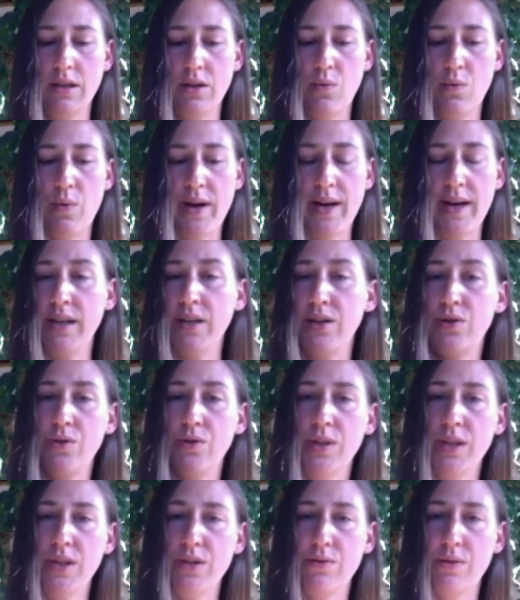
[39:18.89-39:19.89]
when I
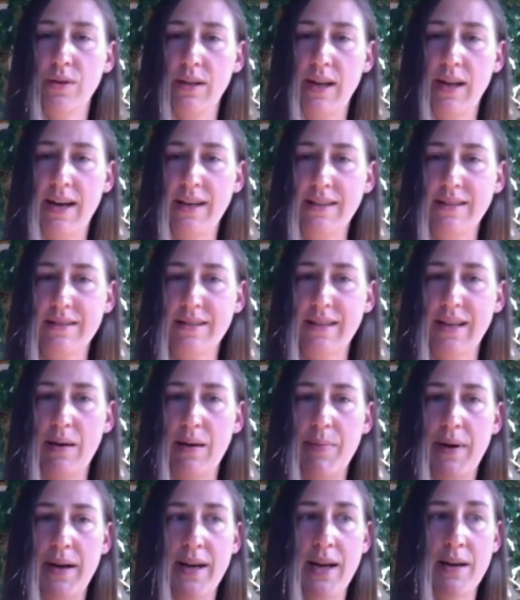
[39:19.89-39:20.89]
go into a
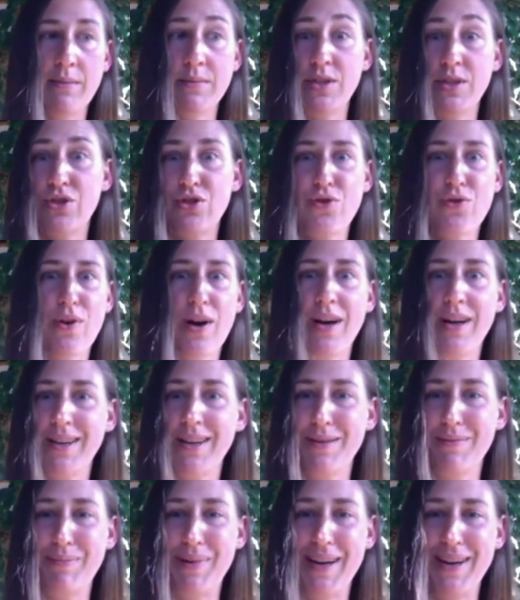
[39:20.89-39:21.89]
landscape and I'm
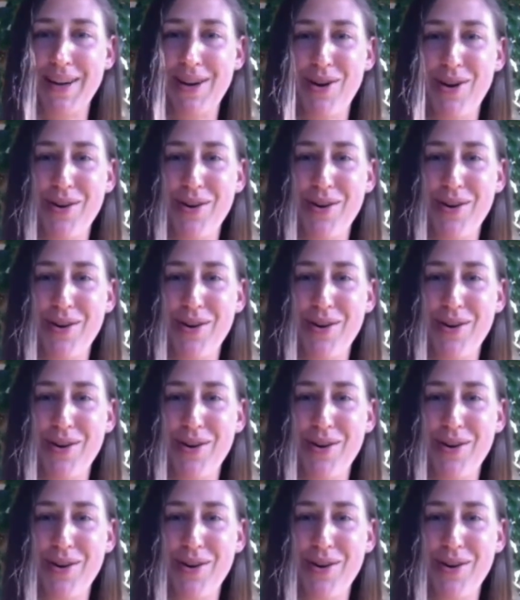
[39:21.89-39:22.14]
struck by